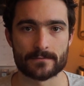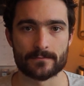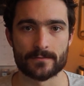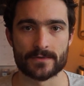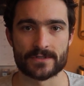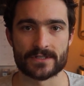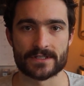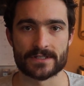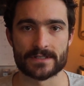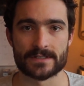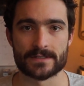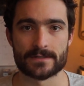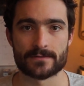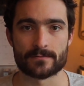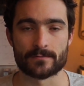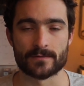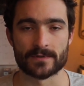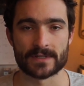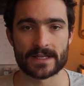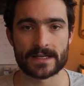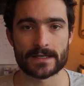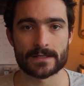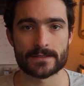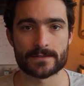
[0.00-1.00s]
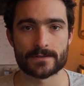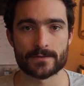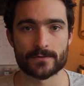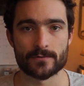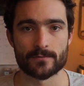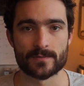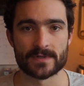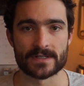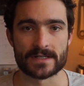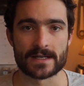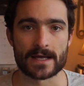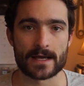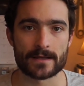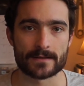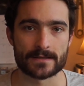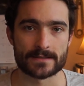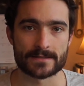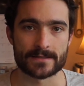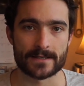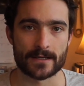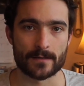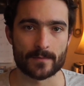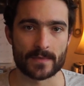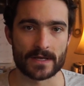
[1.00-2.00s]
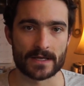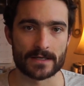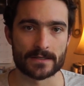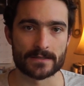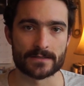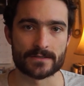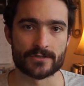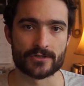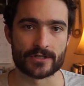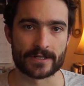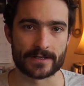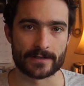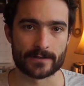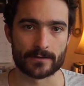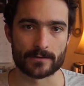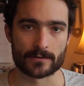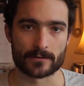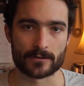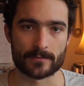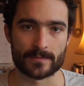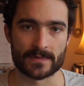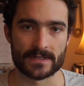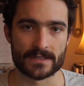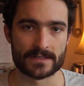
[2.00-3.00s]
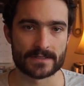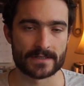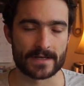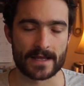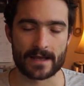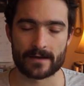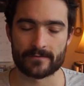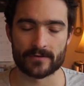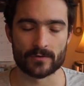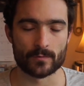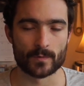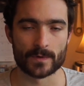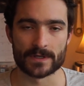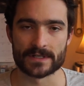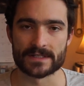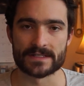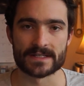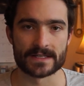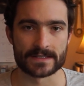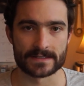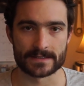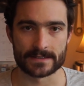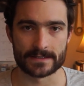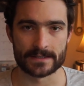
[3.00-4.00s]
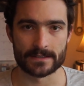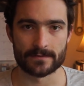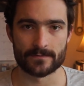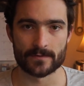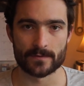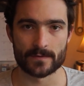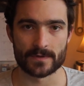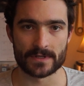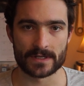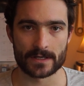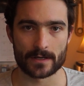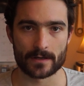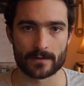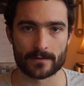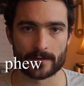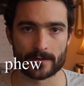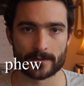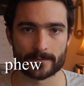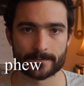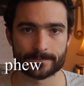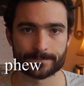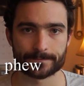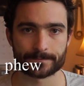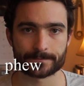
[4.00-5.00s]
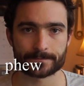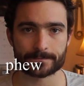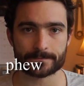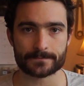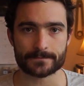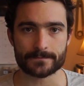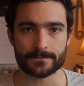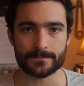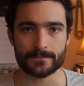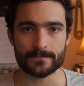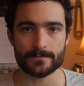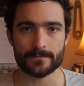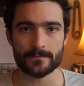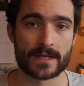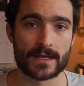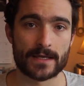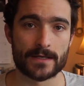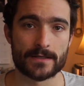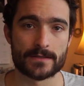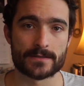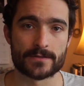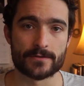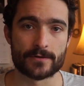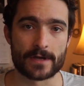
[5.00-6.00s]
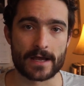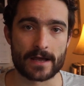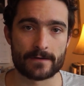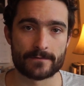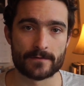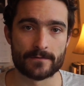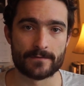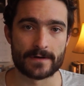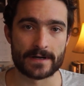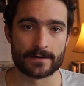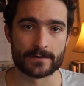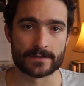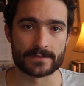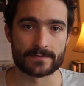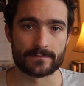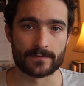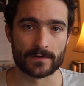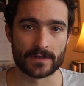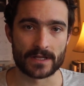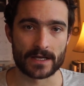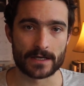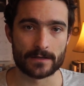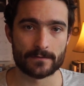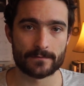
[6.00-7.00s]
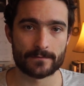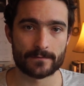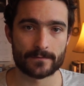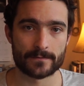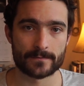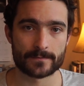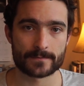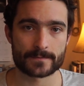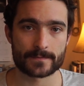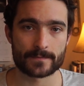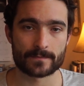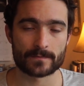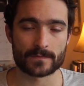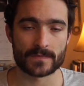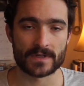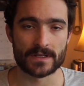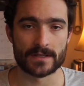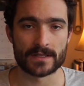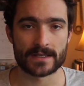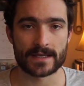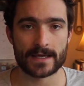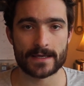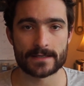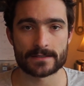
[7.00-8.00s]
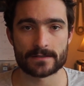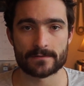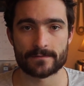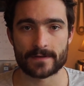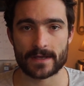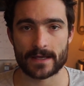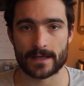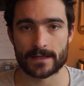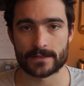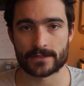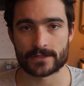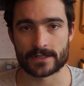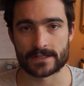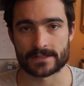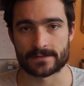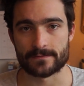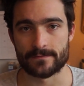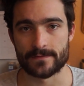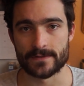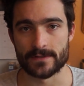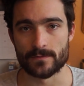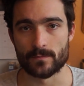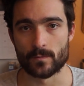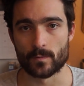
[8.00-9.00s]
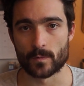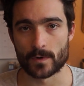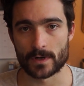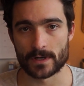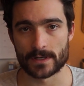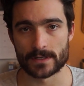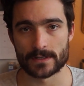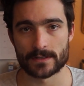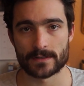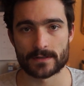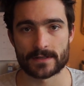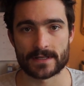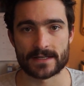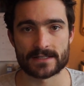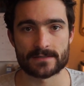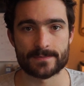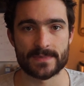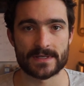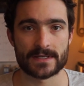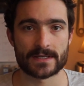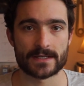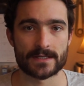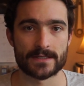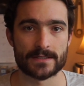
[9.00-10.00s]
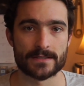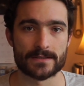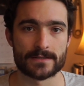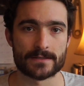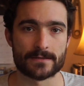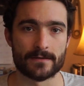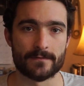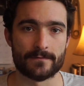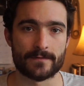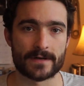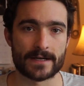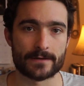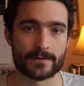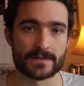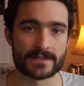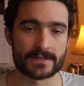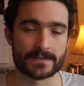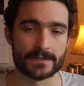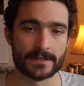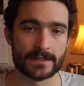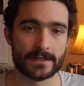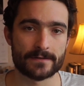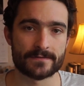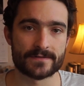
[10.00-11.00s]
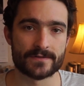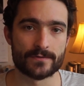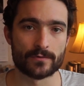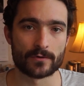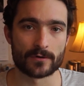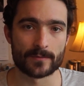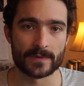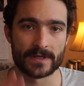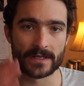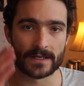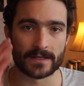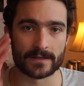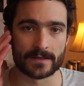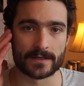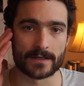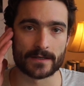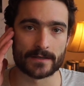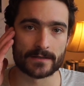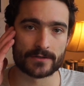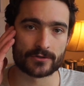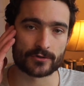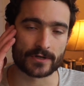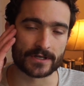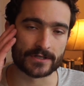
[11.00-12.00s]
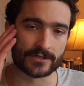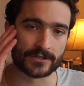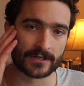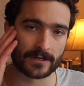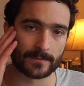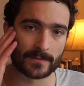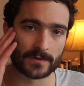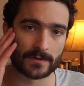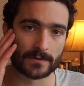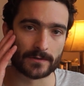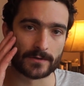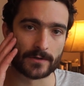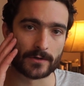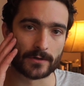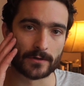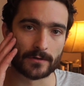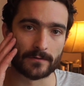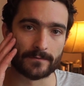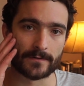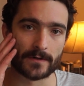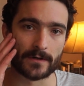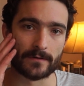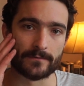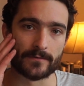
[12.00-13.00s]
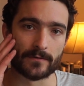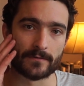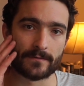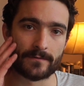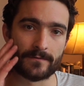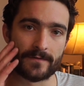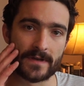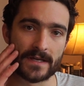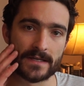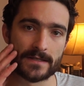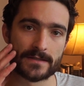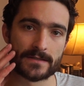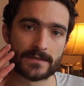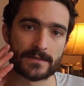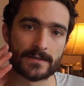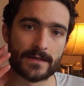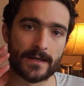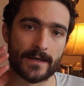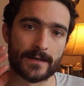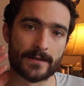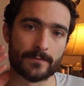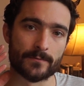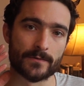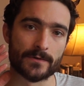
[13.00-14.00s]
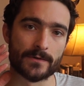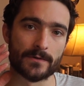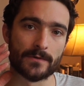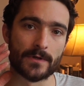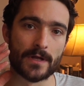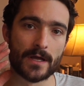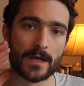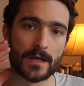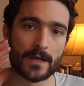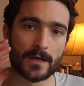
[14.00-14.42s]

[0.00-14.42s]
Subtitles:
which is related to but not the same as genital herpes, and having one doesn't give you the other. In either case, you have the virus for life. In the case of HSV1, that's because the virus lives dormant in the trigeminal nerve of your face, and it will